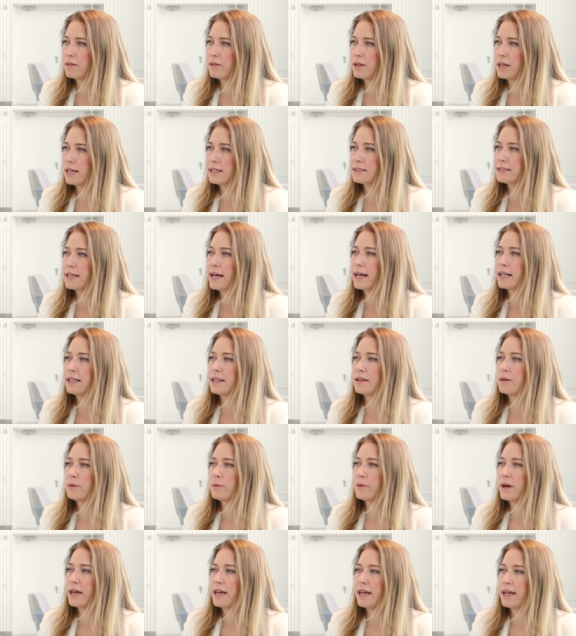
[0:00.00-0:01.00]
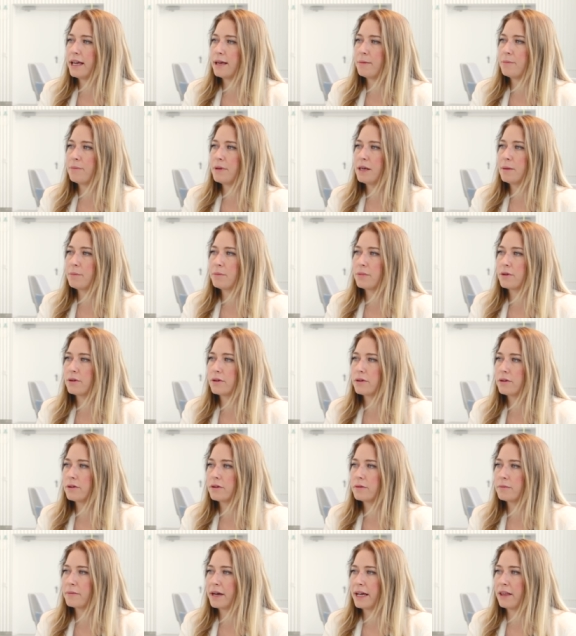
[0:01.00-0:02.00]
exactly the way
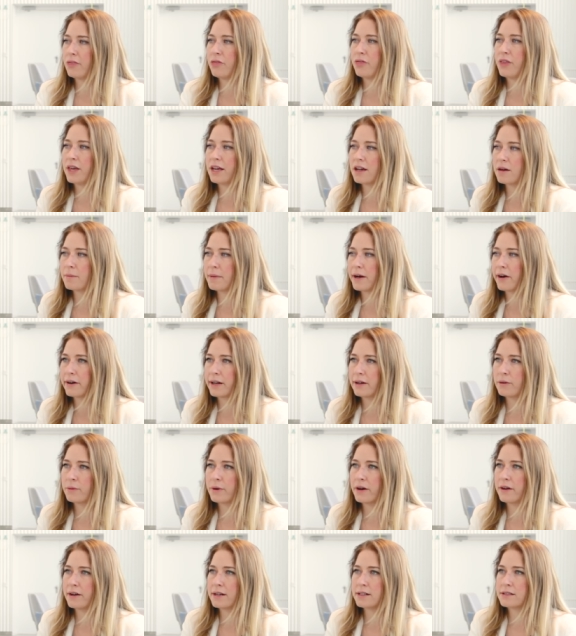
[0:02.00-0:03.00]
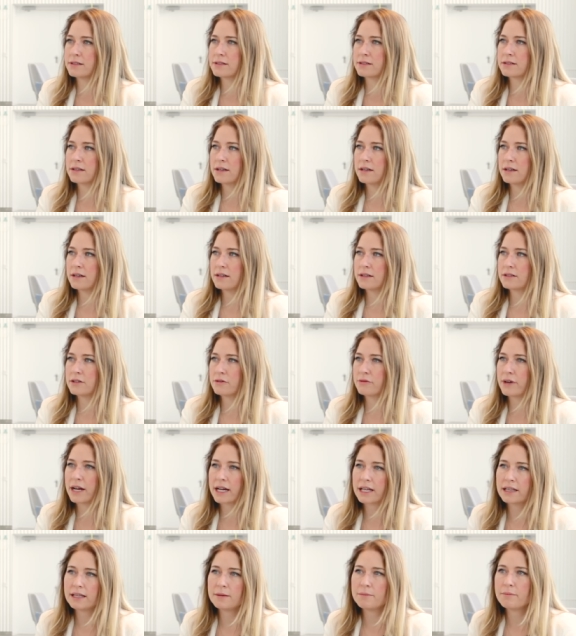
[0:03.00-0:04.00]
people might think about it, where it's
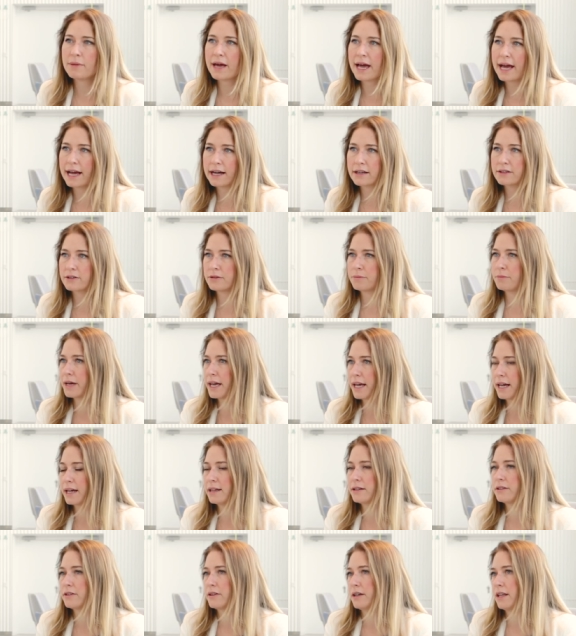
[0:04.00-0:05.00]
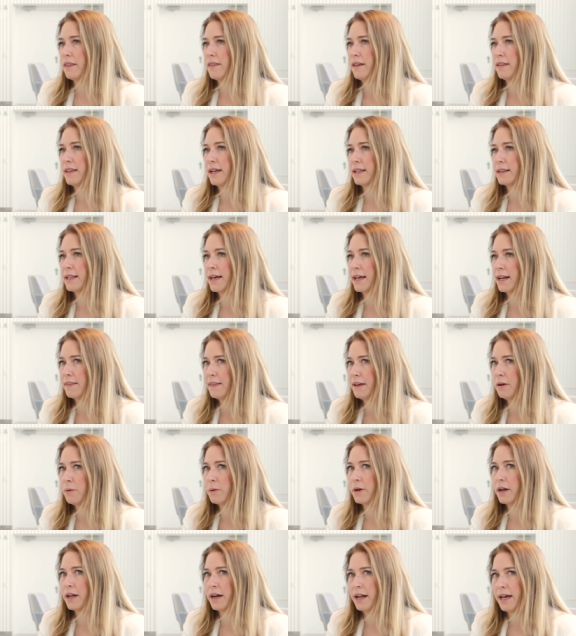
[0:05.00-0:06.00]
directly backed or pegged or anything like that. I
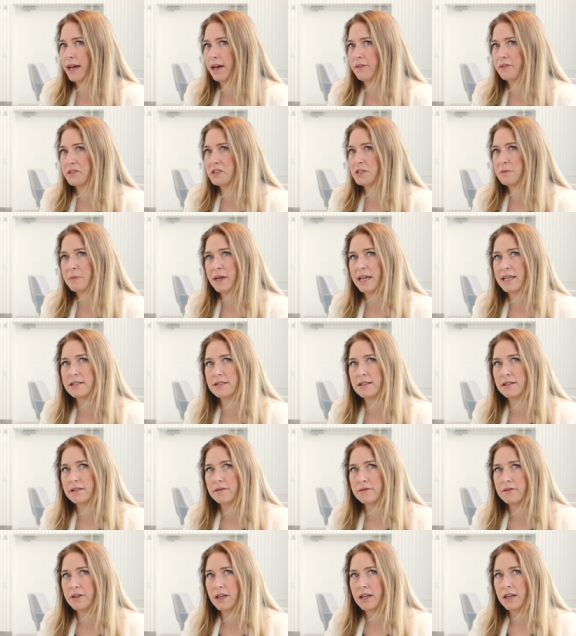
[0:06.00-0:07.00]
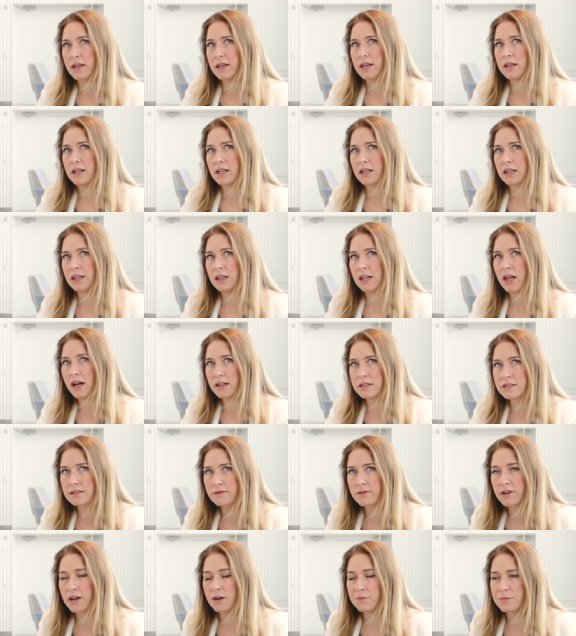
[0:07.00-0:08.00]
think we're going to have a space of
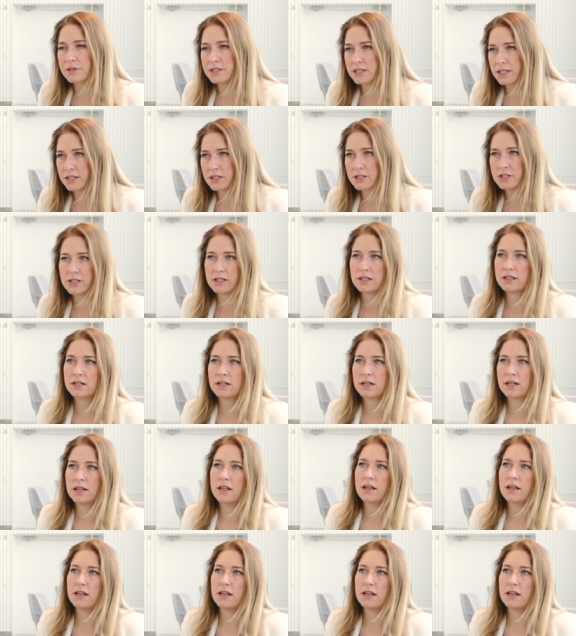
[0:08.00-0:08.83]
lots of competition,